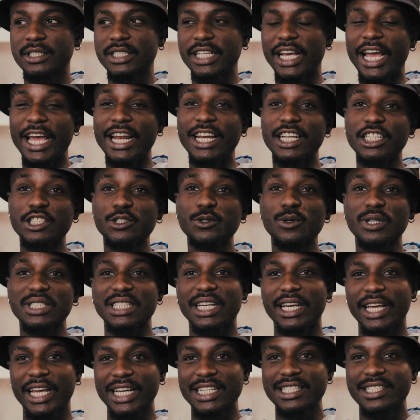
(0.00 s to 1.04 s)
energy was
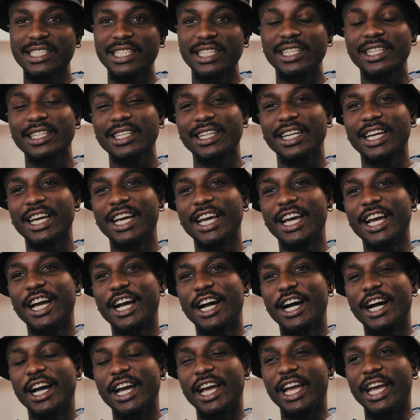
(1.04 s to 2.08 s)
hectic,
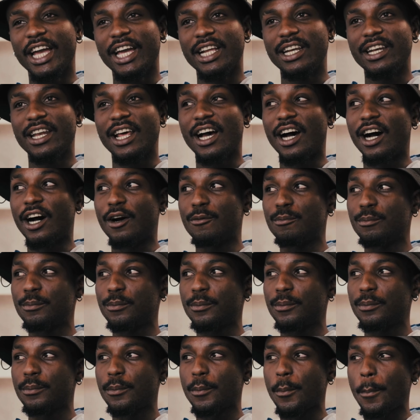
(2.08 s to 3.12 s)
and
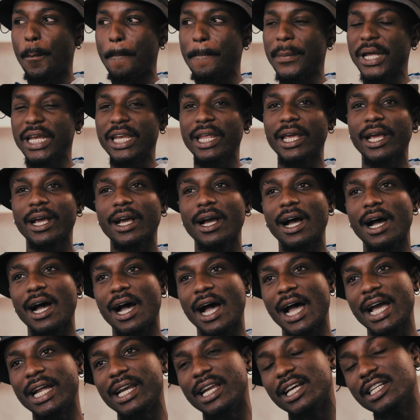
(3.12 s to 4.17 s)
meaning
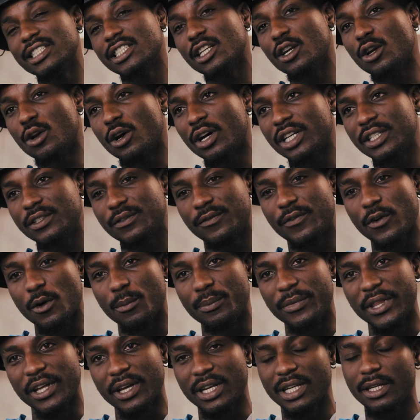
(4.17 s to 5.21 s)
I learned a lot from
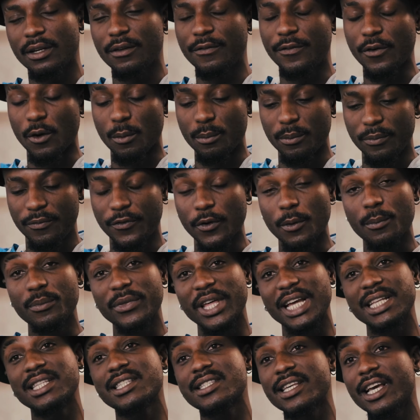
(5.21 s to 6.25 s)

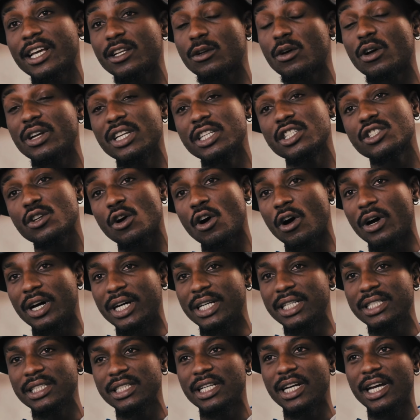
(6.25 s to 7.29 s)
that set on its
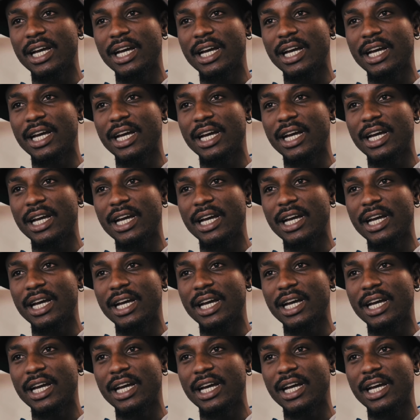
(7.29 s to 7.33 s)
own.